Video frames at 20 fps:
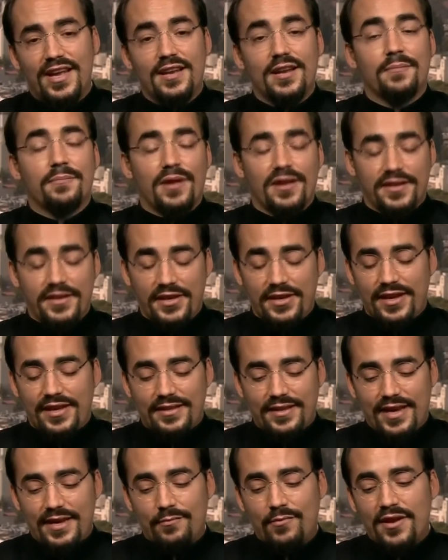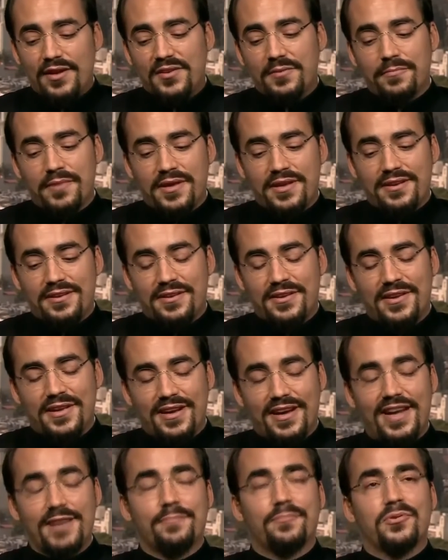And again, I, I recommend,
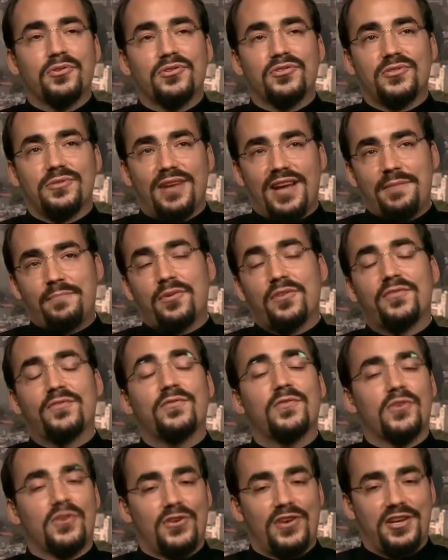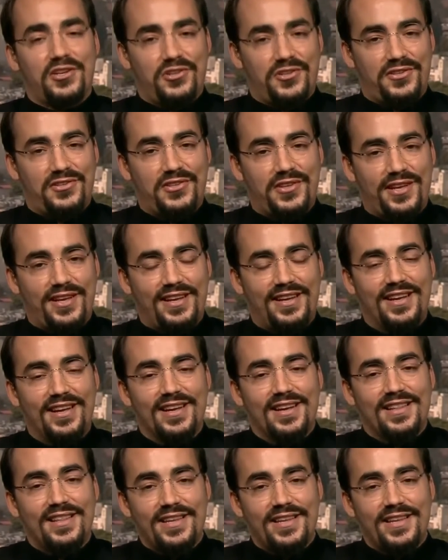I, pres- I prefer, I should say,